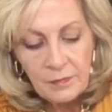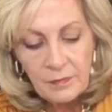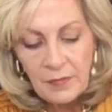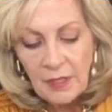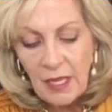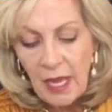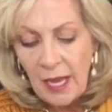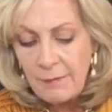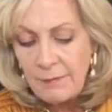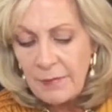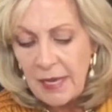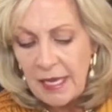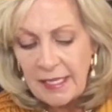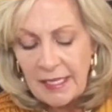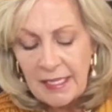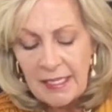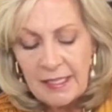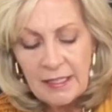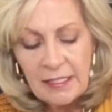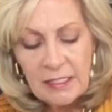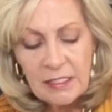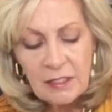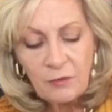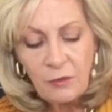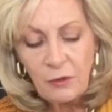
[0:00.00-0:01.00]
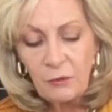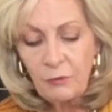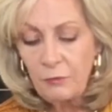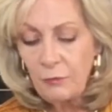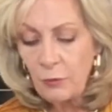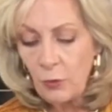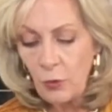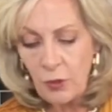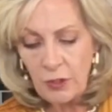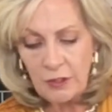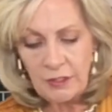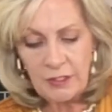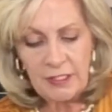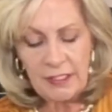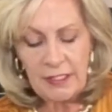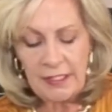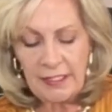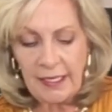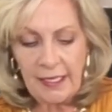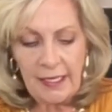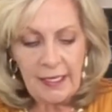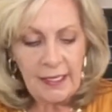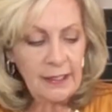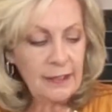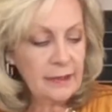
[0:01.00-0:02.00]
I'm making this for 4
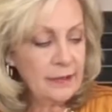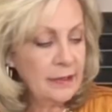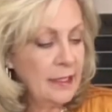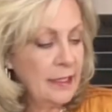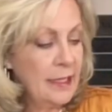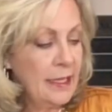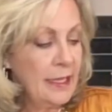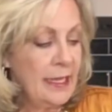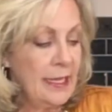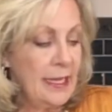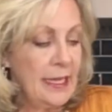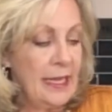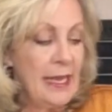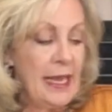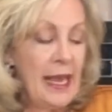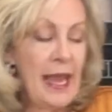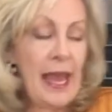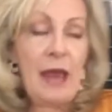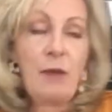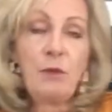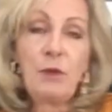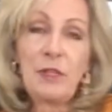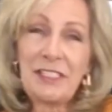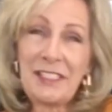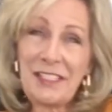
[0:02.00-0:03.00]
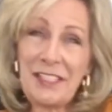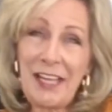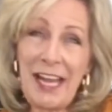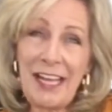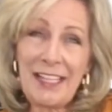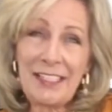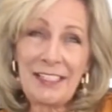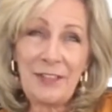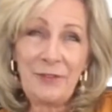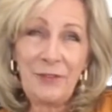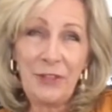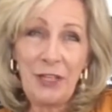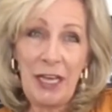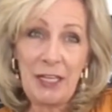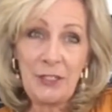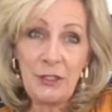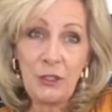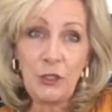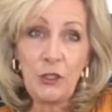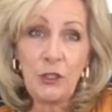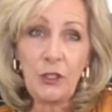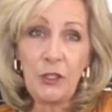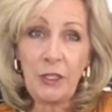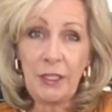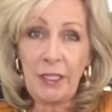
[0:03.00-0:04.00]
tonight. And what's nice, if you guys are
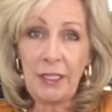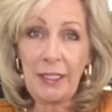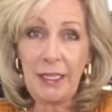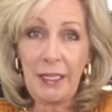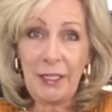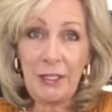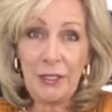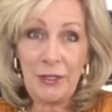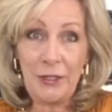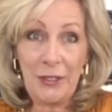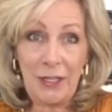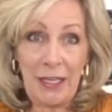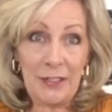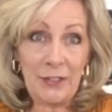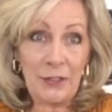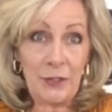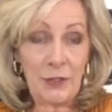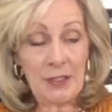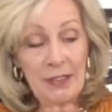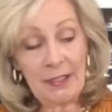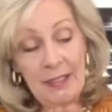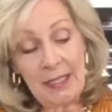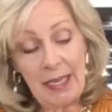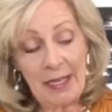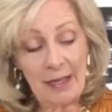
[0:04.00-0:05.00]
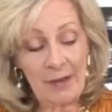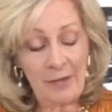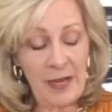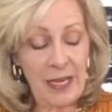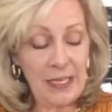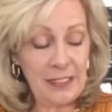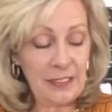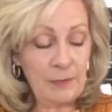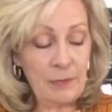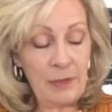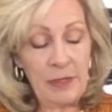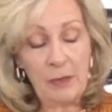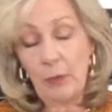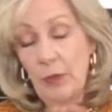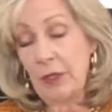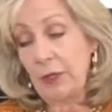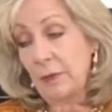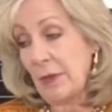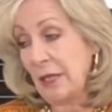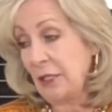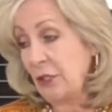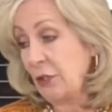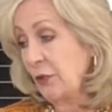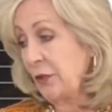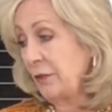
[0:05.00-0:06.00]
cooking, I know you guys always kind of ask me, what am
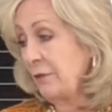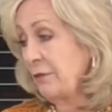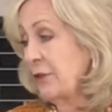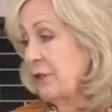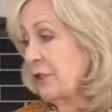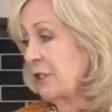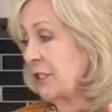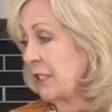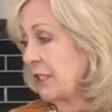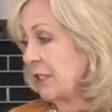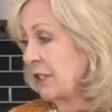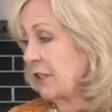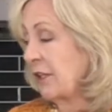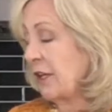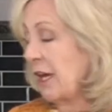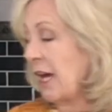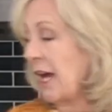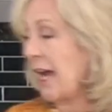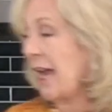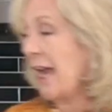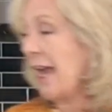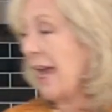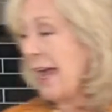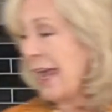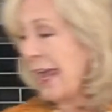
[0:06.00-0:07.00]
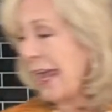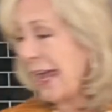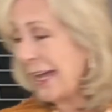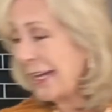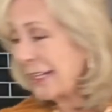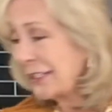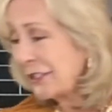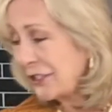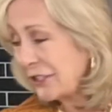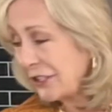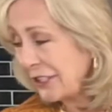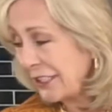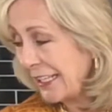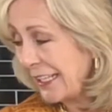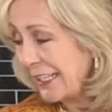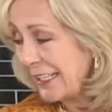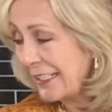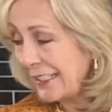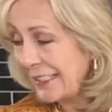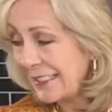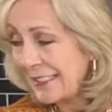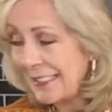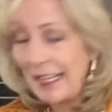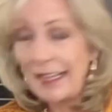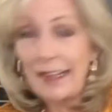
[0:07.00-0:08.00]
I doing for dinner? I actually,
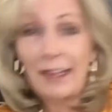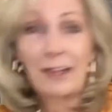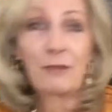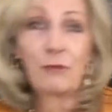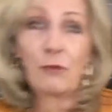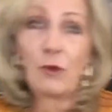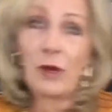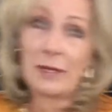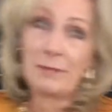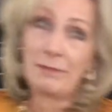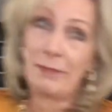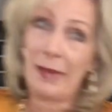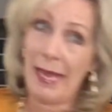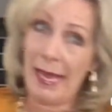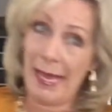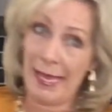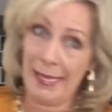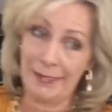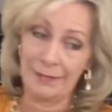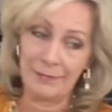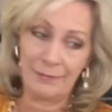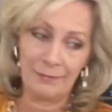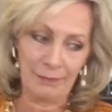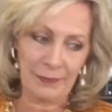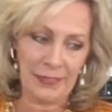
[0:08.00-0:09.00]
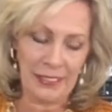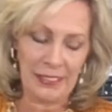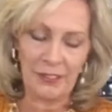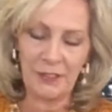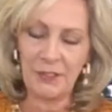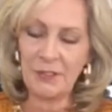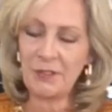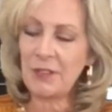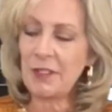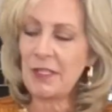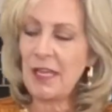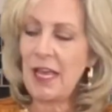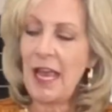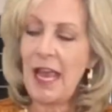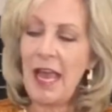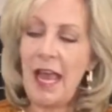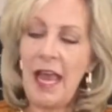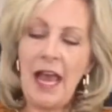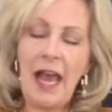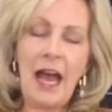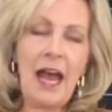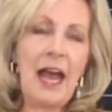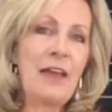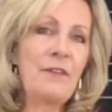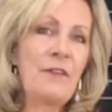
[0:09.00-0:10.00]
because I love one pan meals,
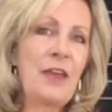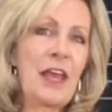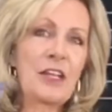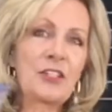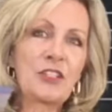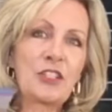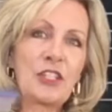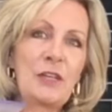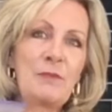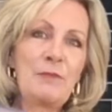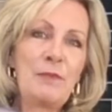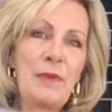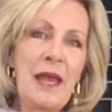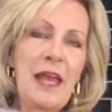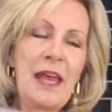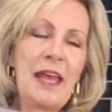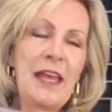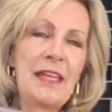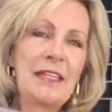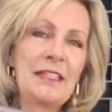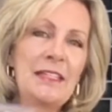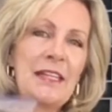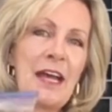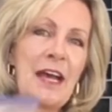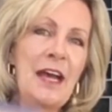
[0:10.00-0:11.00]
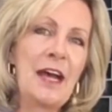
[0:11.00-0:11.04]
I've actually been